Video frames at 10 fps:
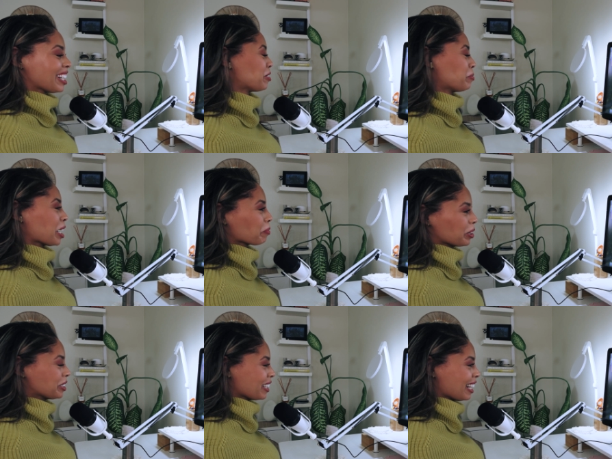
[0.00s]
Every Black
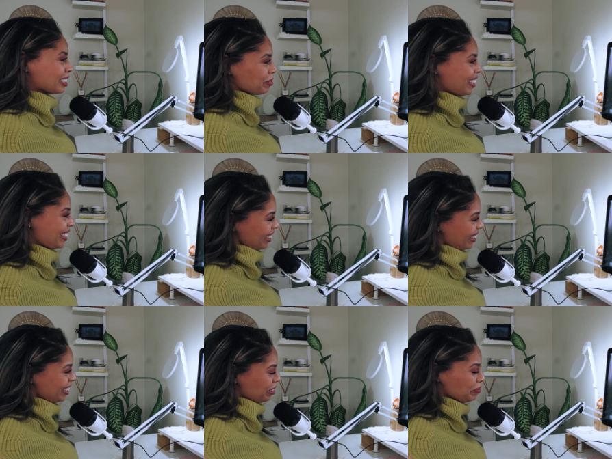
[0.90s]
person has some Indian
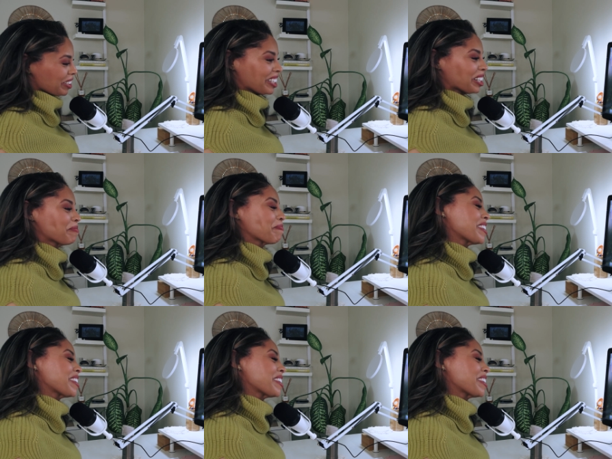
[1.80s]
in them, you know.